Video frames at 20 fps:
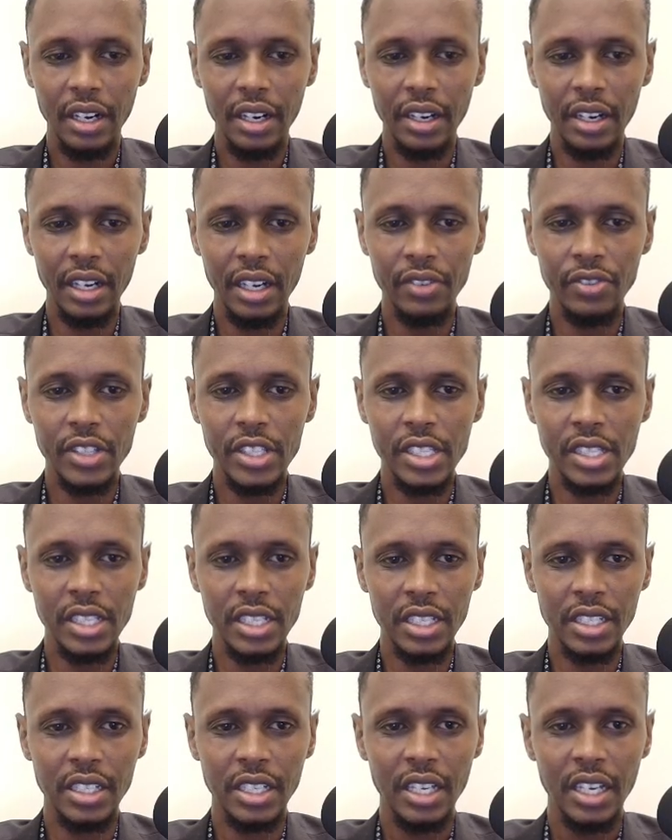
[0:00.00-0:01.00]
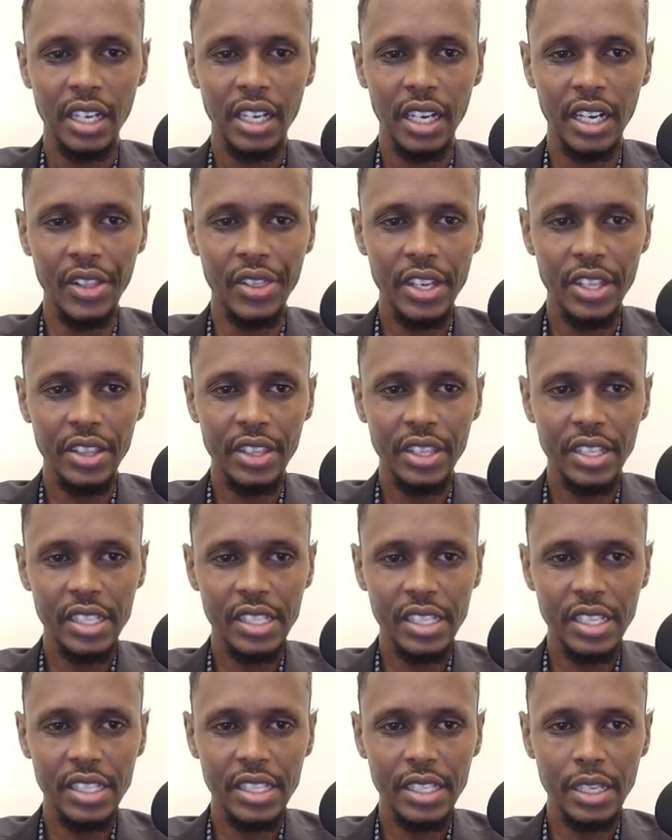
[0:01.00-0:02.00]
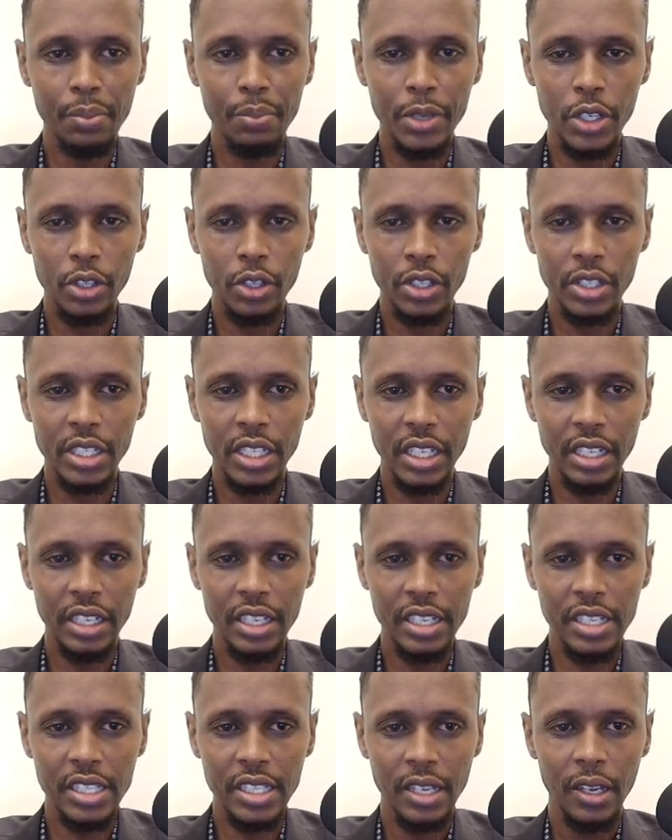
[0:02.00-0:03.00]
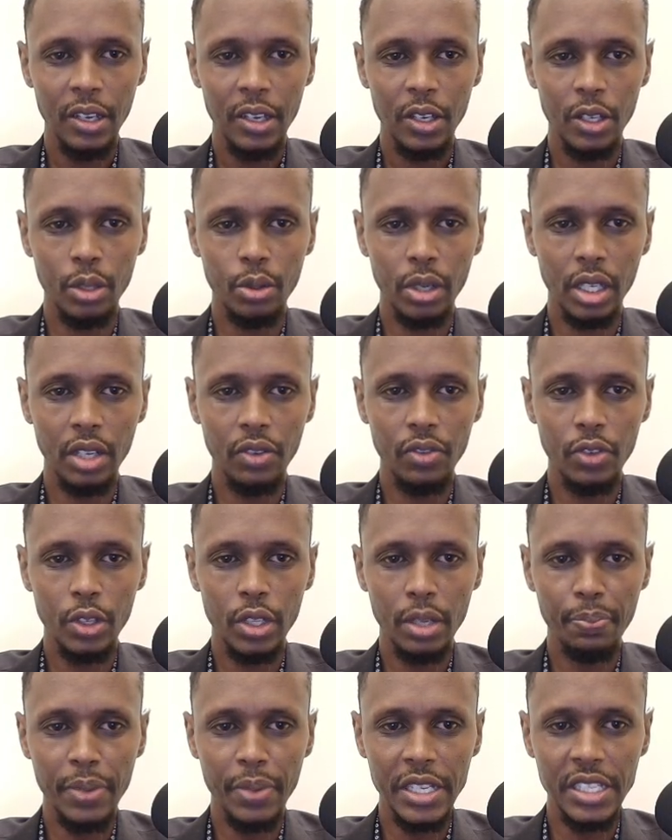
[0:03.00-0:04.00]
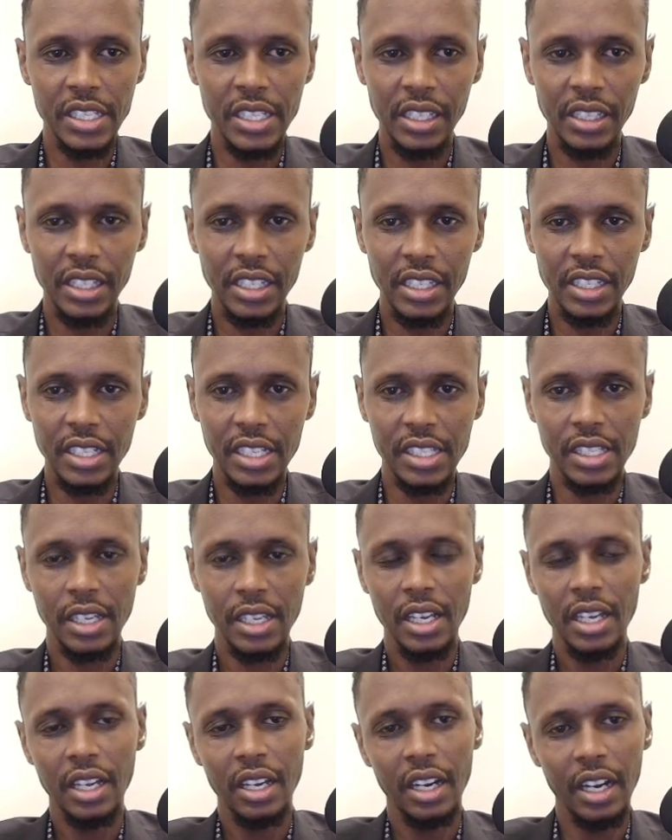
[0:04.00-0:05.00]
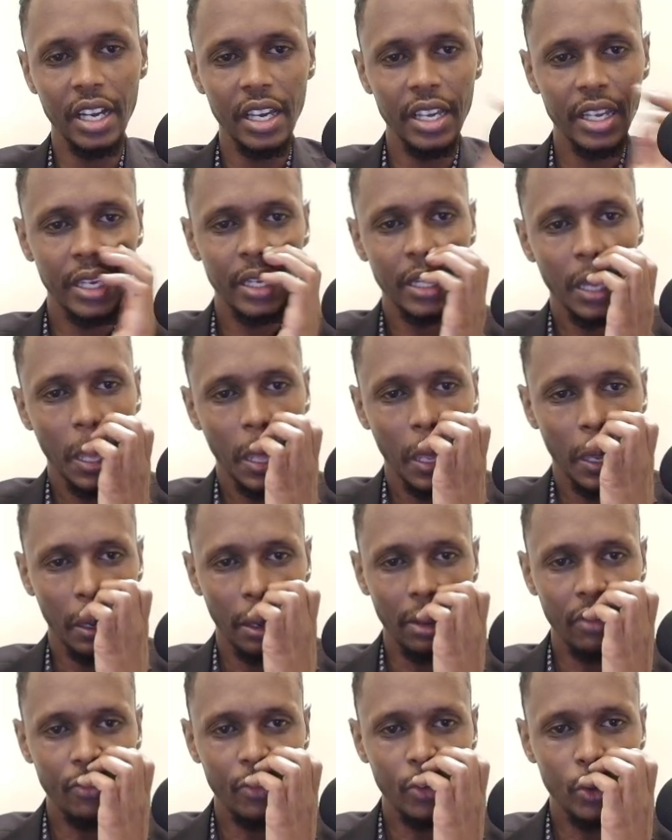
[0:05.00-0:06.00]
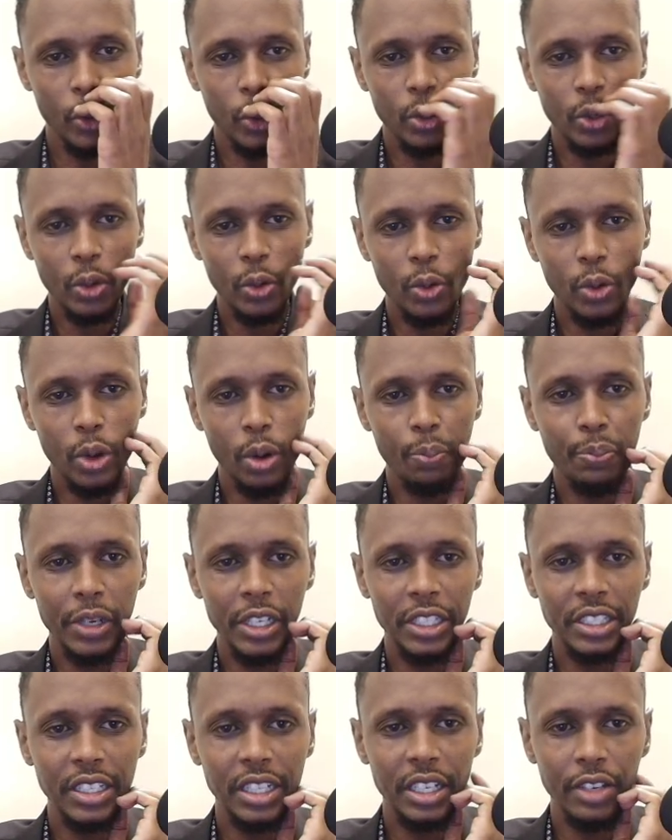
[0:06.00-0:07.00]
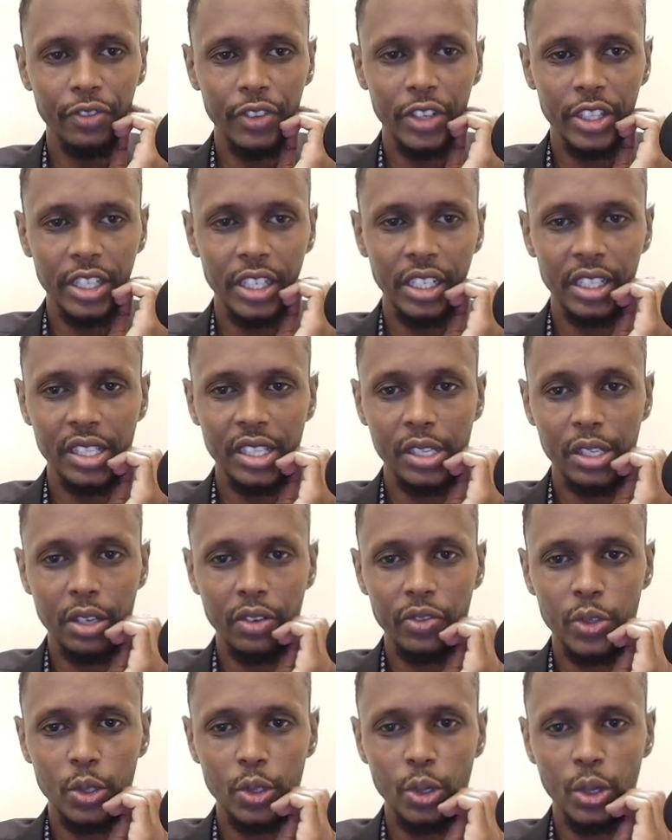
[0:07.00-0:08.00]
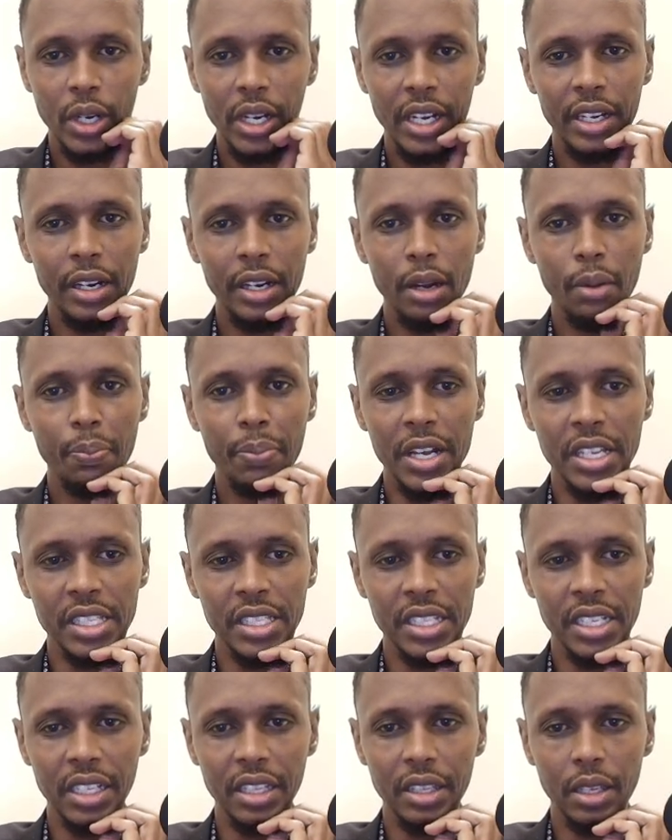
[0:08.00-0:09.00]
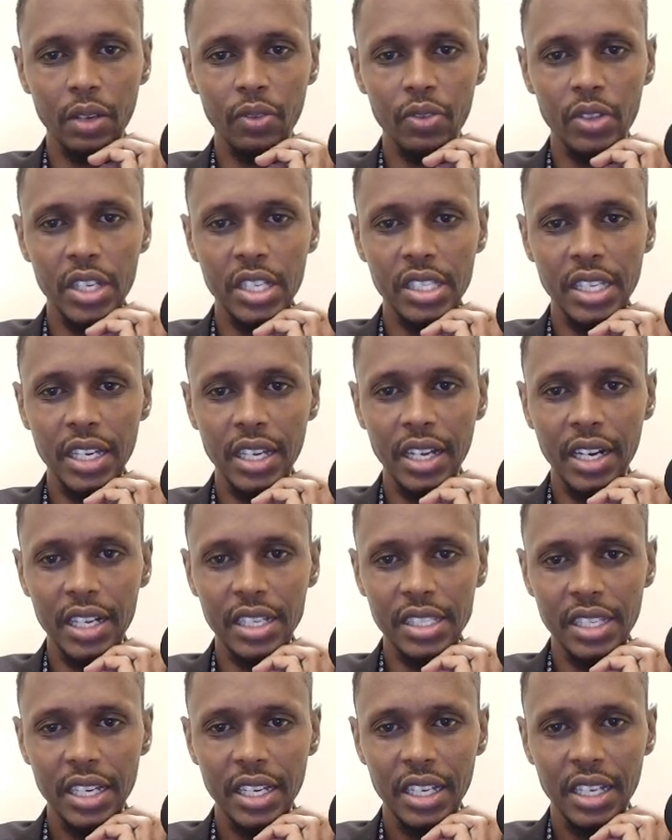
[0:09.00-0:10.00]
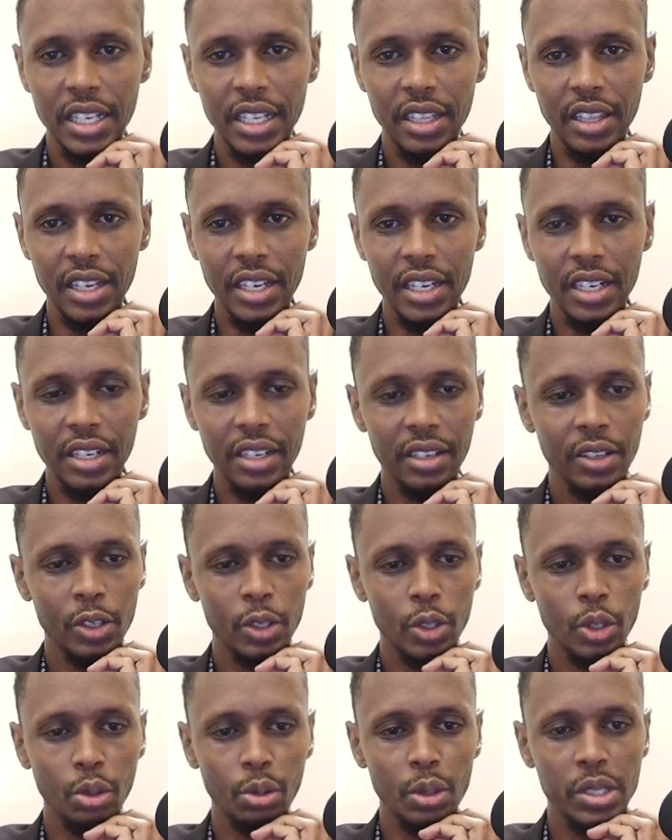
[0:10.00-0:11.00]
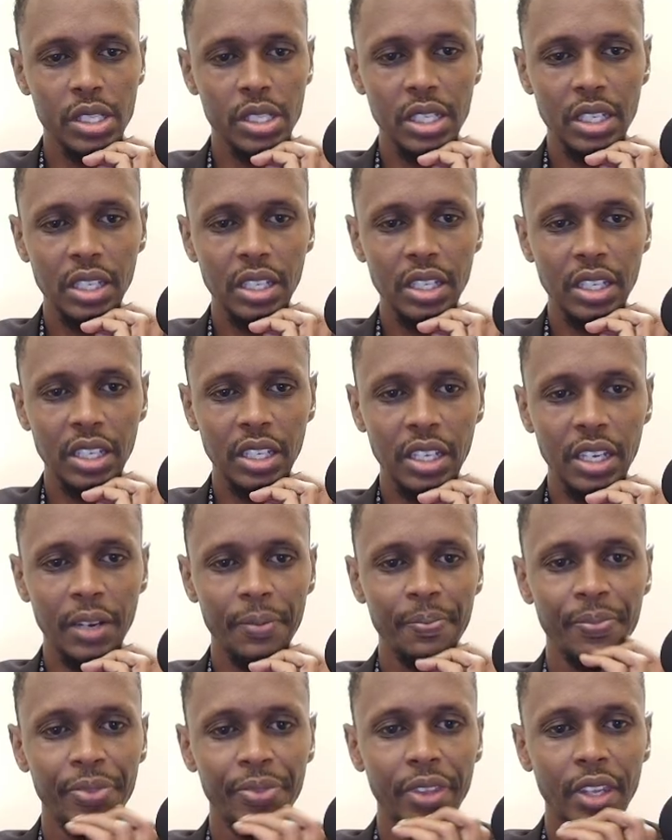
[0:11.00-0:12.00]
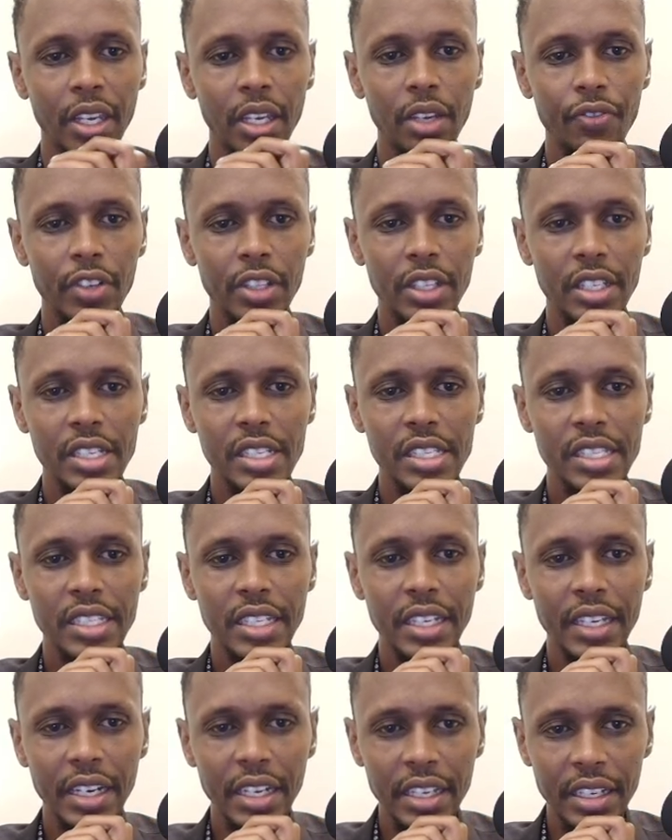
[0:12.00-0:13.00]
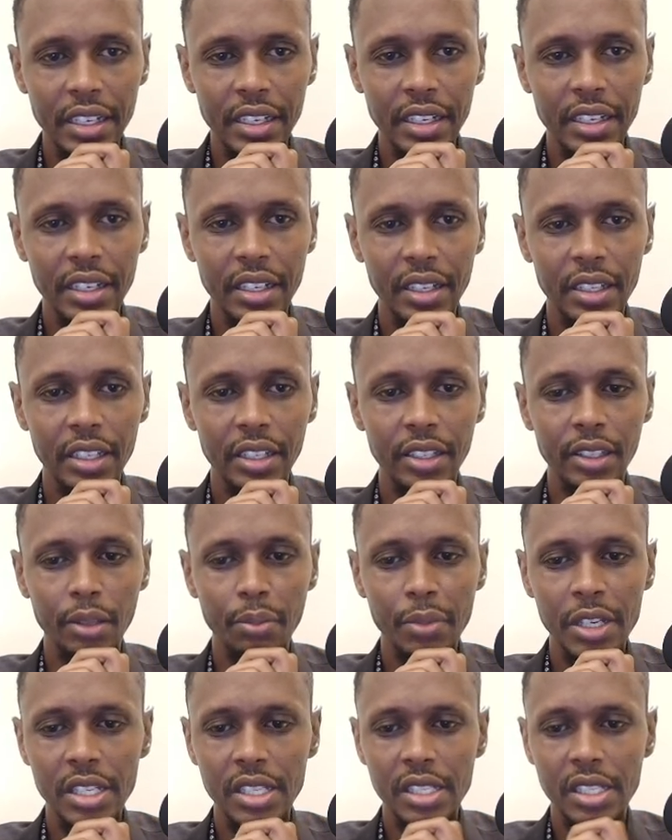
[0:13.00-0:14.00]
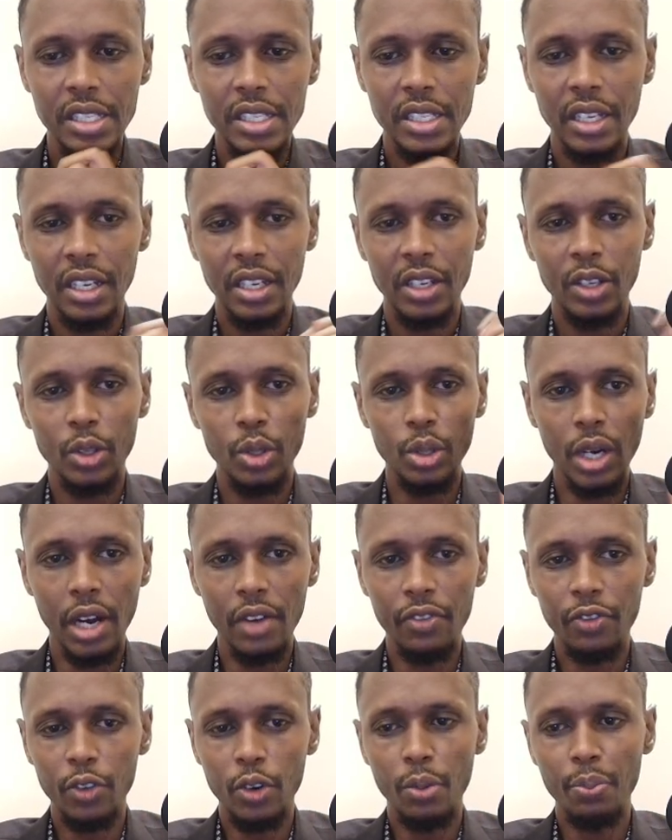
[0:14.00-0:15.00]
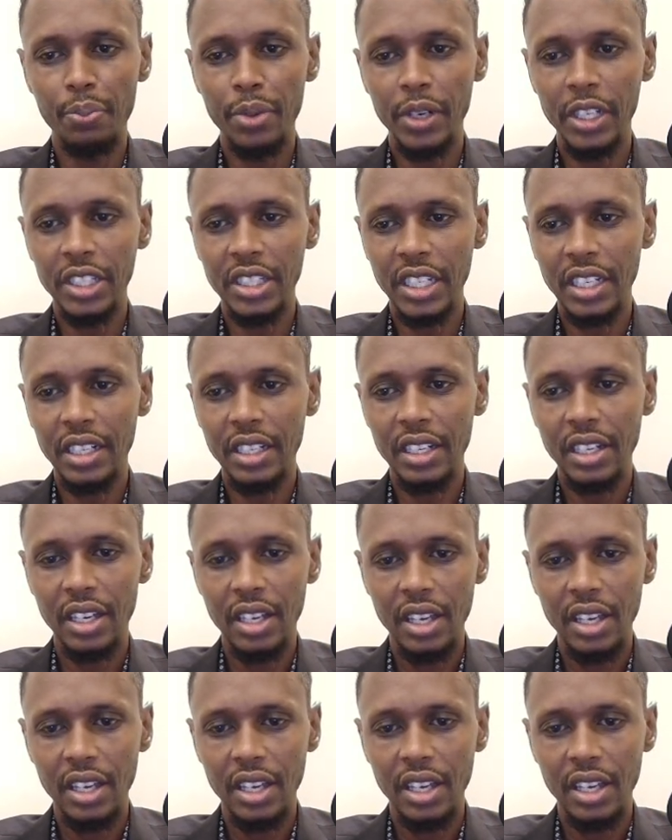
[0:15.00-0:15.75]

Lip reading: draft stage. And then this is submission checklist. It will give you the percentages. Like if you completed everything, it gives you 100%. If there is errors, then you will see here. If it is green, it means you have completed